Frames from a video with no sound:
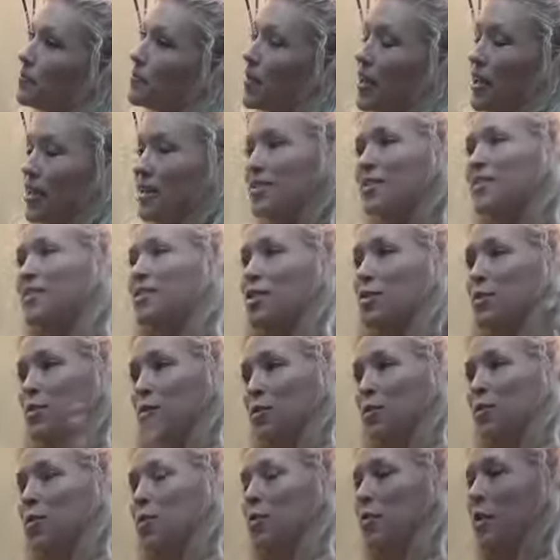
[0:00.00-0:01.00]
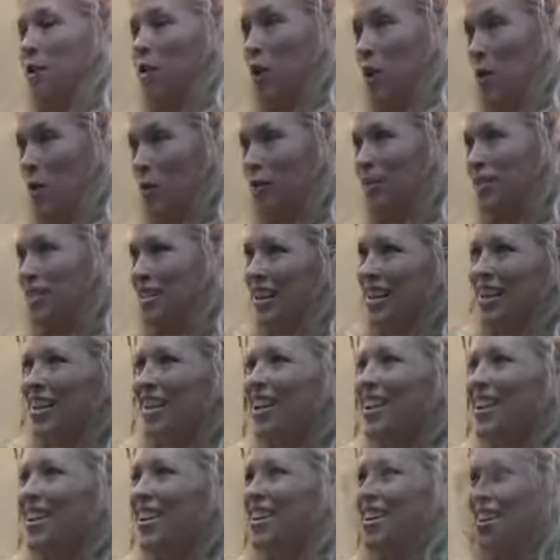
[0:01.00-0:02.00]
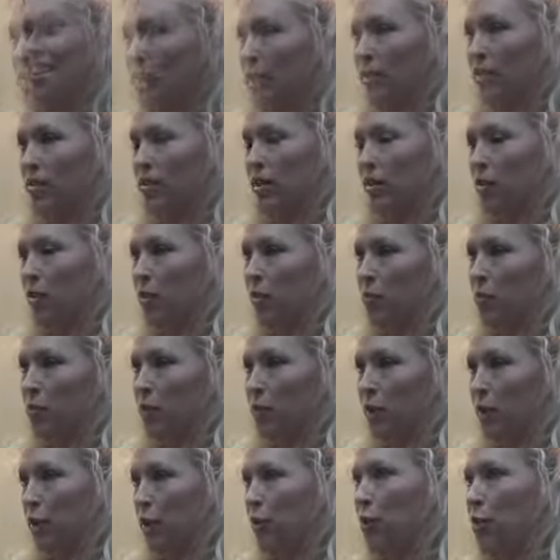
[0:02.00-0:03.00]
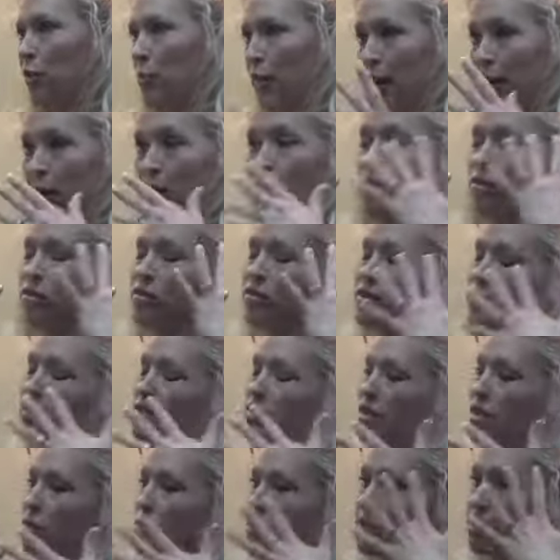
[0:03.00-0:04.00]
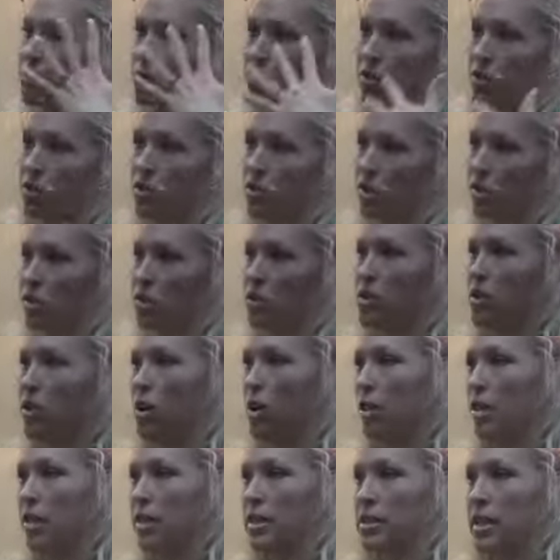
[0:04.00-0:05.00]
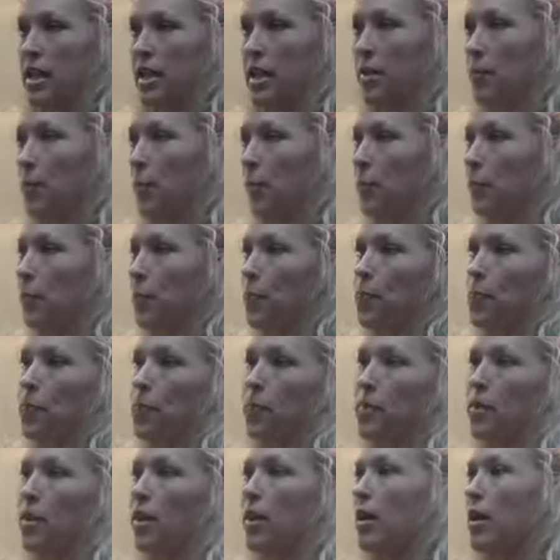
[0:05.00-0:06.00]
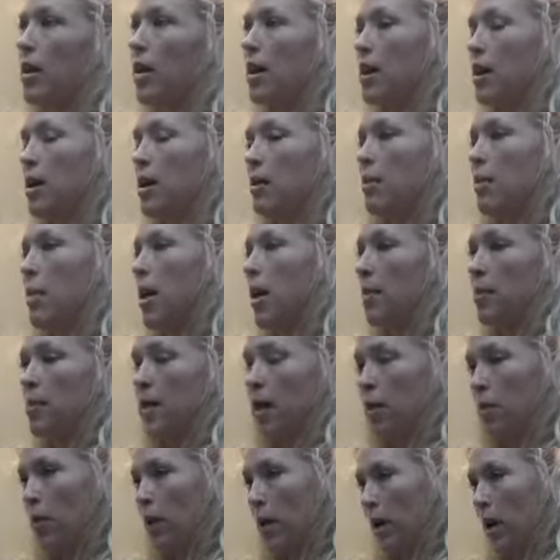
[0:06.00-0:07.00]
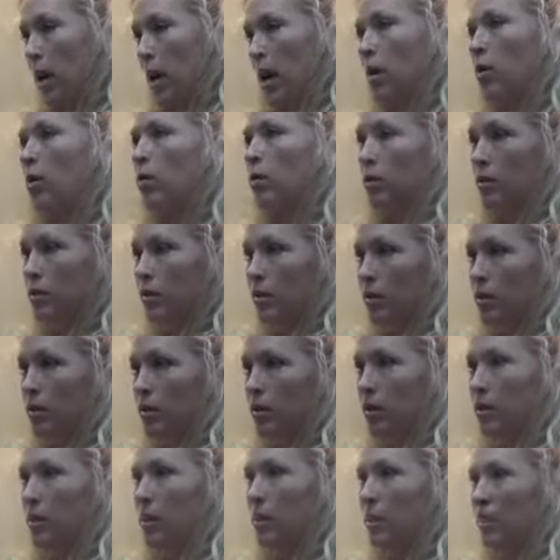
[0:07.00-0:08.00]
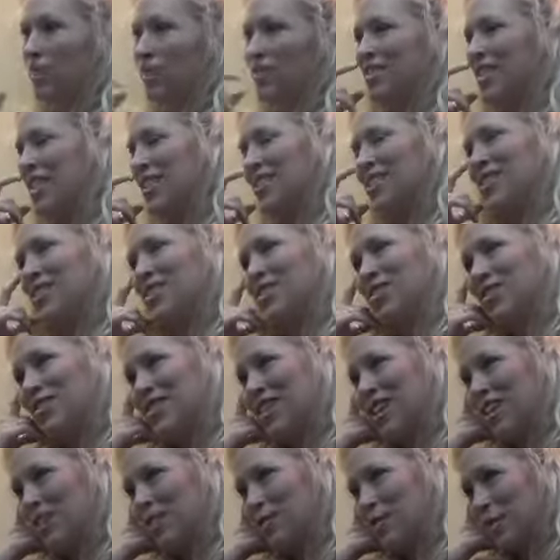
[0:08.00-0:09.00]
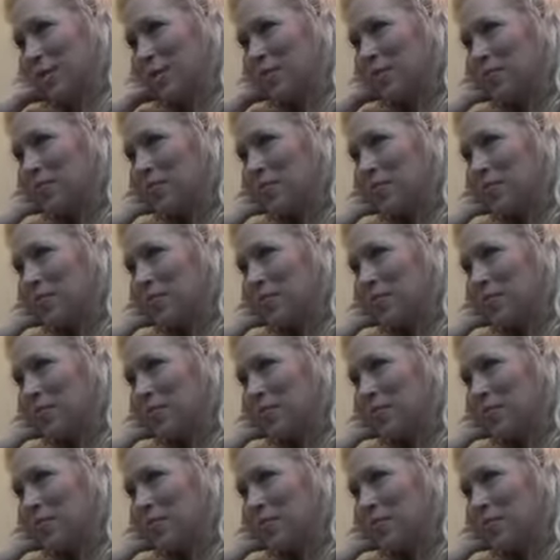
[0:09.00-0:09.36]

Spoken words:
I can still breathe through my nose. I couldn't breathe through my nose because I was so congested all the time. And I'm not that way now. The exercise-induced asthma.